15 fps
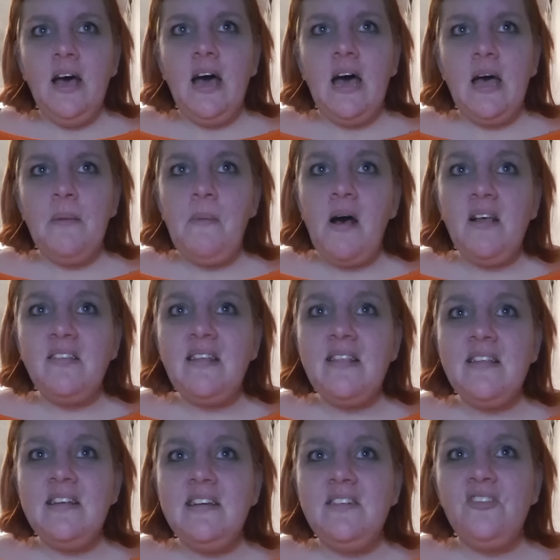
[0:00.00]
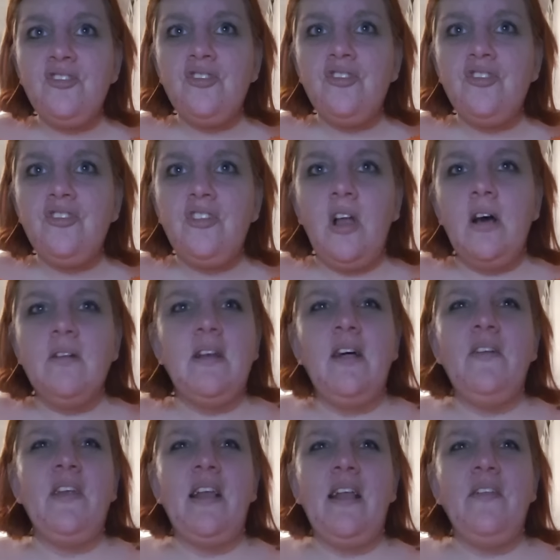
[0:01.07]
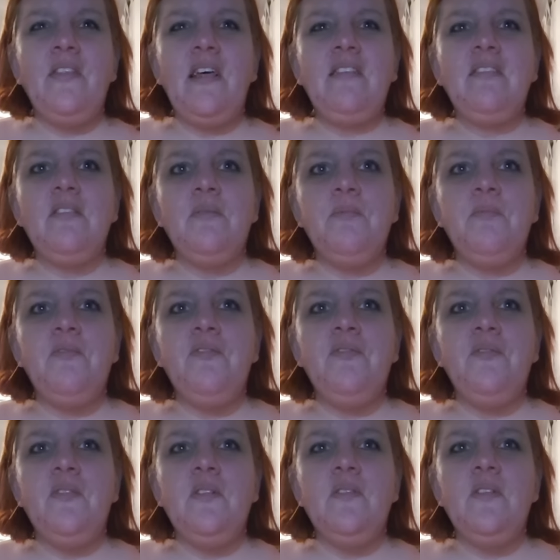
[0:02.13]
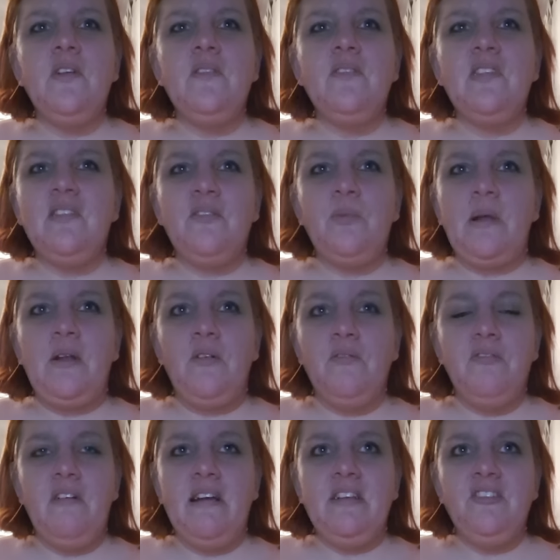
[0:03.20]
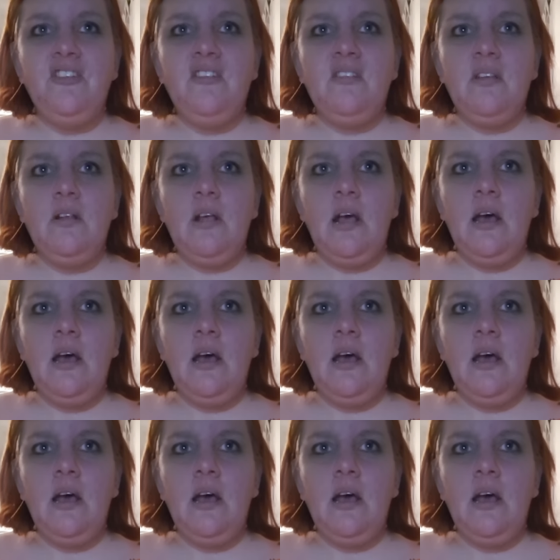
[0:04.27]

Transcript: I said that it, oh no, that's a, this went on for ages.